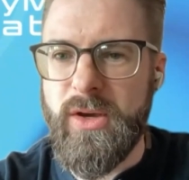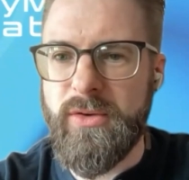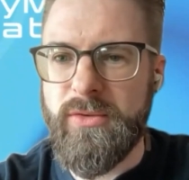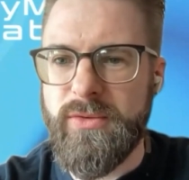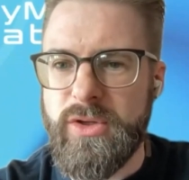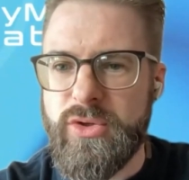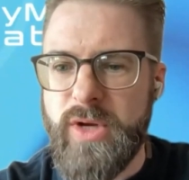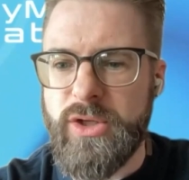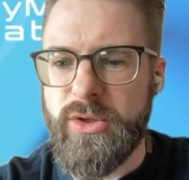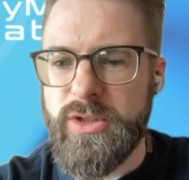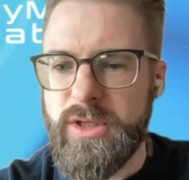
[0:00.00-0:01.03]
uh, for the
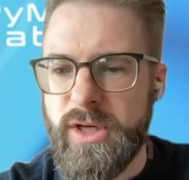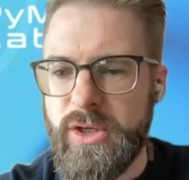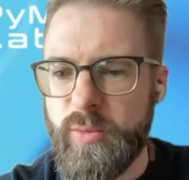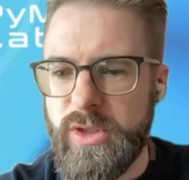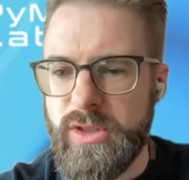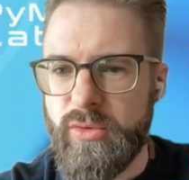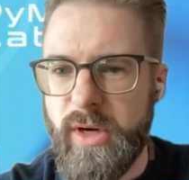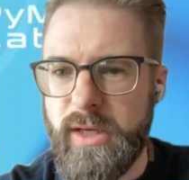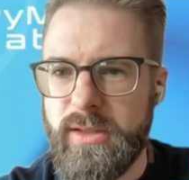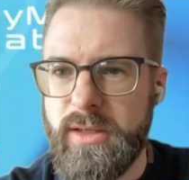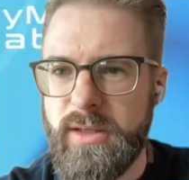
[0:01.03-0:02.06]
strategy consultation, which is
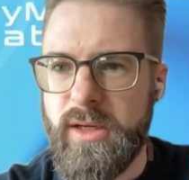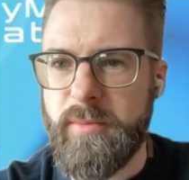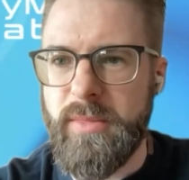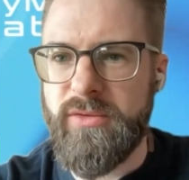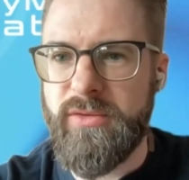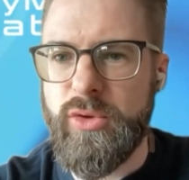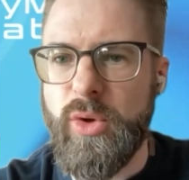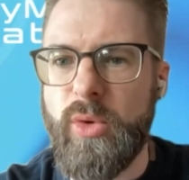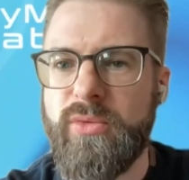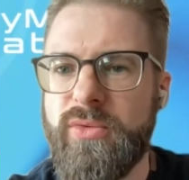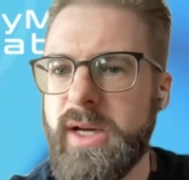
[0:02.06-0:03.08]
great. Um, if you
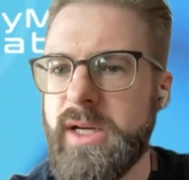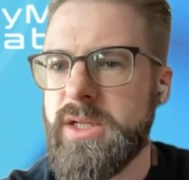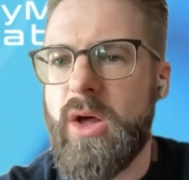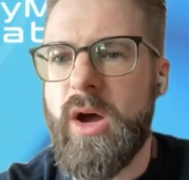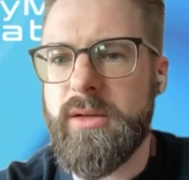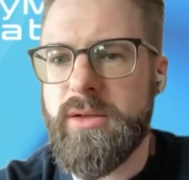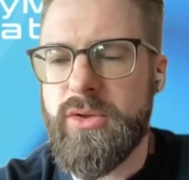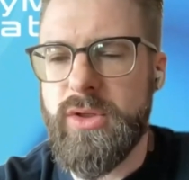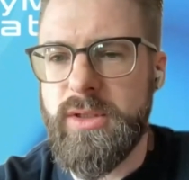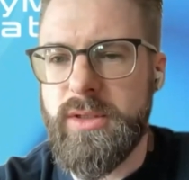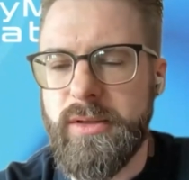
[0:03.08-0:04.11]
don't find a slot,
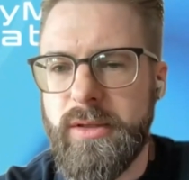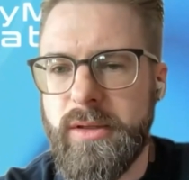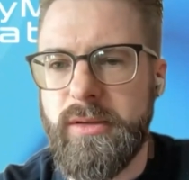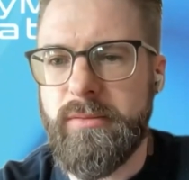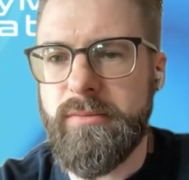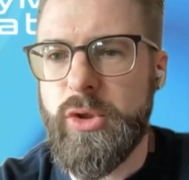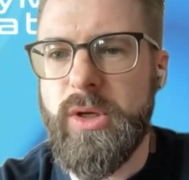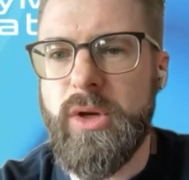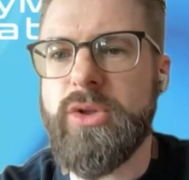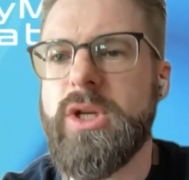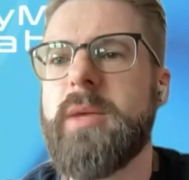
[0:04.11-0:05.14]
just uh, you
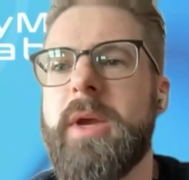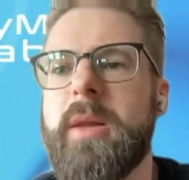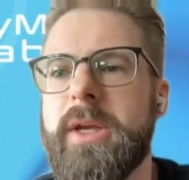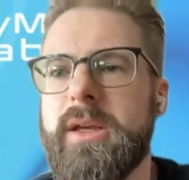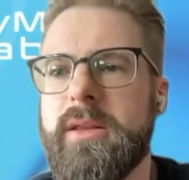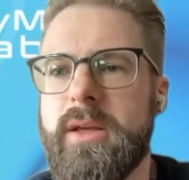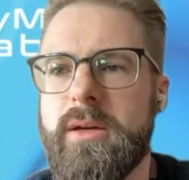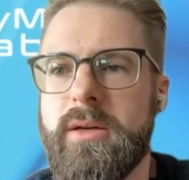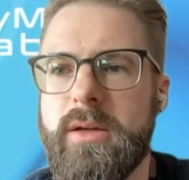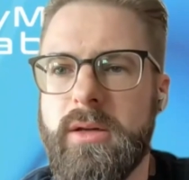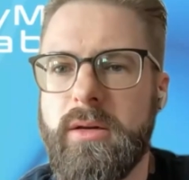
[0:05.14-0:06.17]
can also email me, and
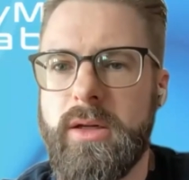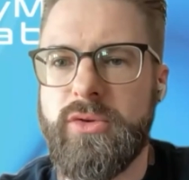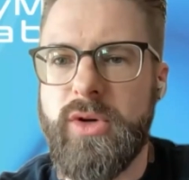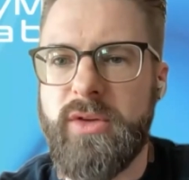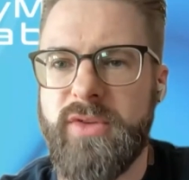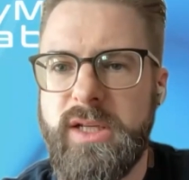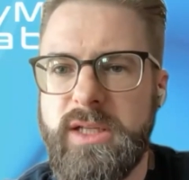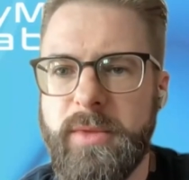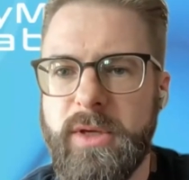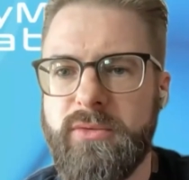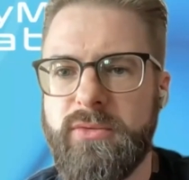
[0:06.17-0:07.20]
then I'll, I'll try to find
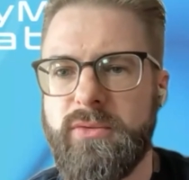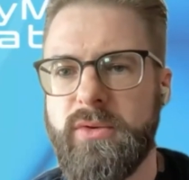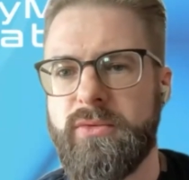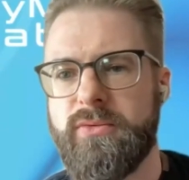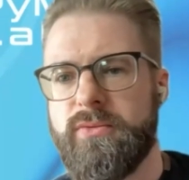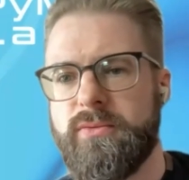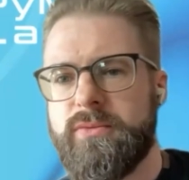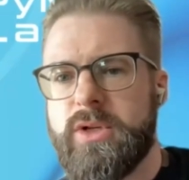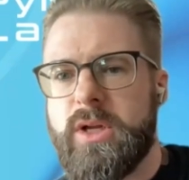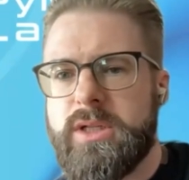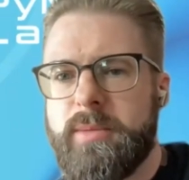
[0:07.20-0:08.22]
something.
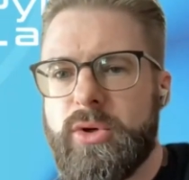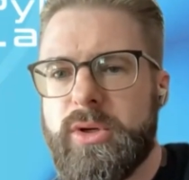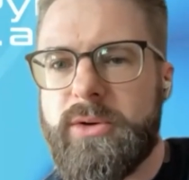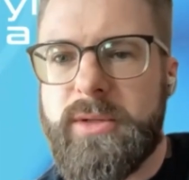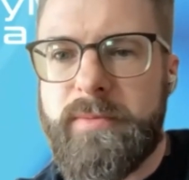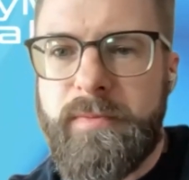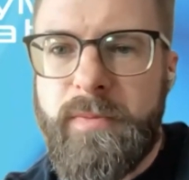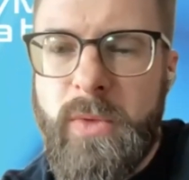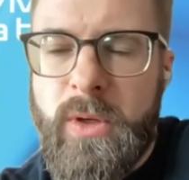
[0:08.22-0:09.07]
Slots are booked out.